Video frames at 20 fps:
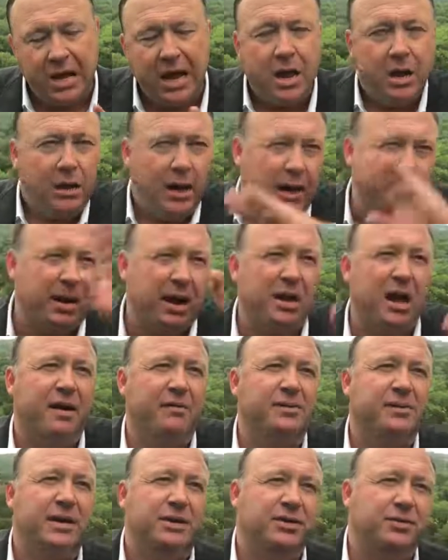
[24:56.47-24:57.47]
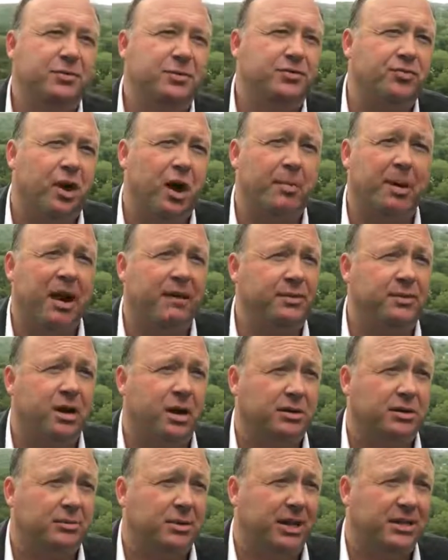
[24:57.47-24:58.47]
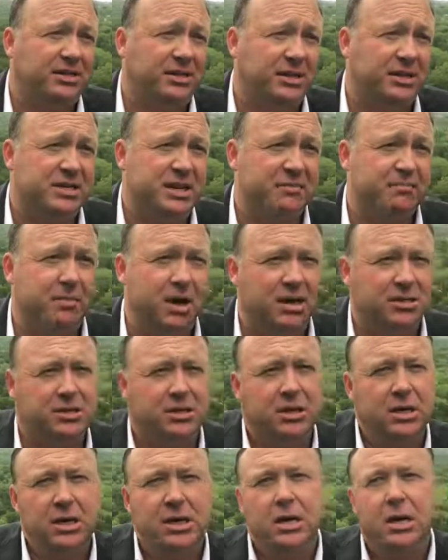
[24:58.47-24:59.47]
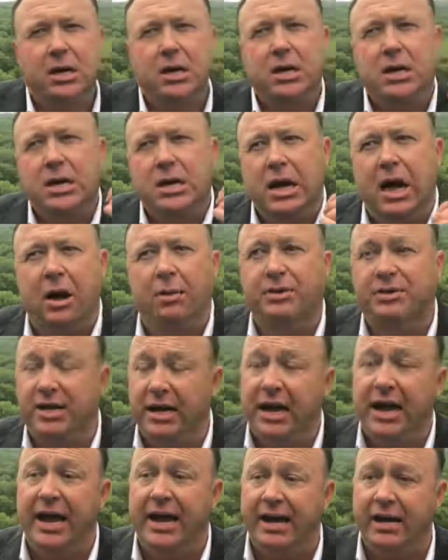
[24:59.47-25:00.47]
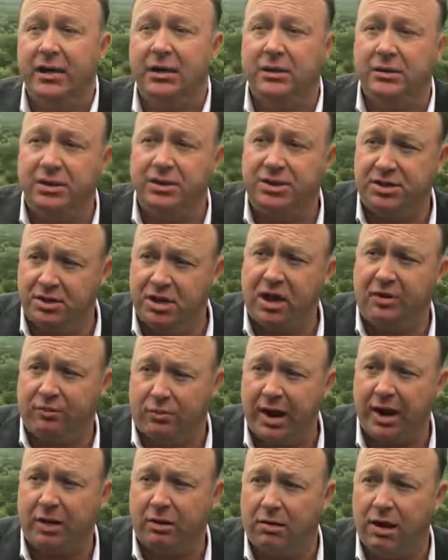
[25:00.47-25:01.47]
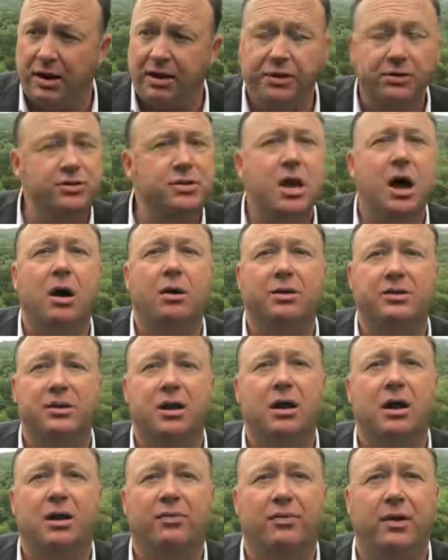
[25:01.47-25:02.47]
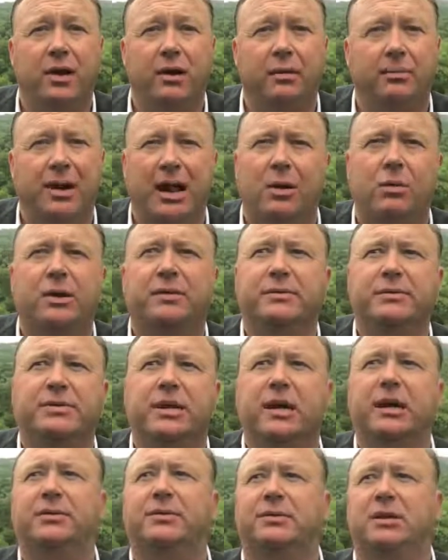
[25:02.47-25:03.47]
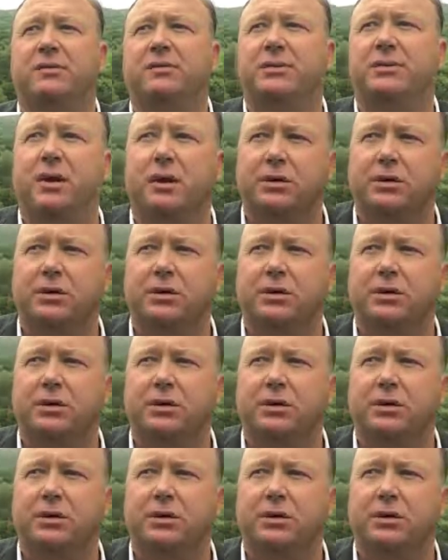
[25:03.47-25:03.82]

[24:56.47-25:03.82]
like my conversations with Trump, and I haven't talked to him in like 6-7 months. I would say, hey, this is off record, right? He goes, no, it's not off record, but I won't even tell you the stuff we talked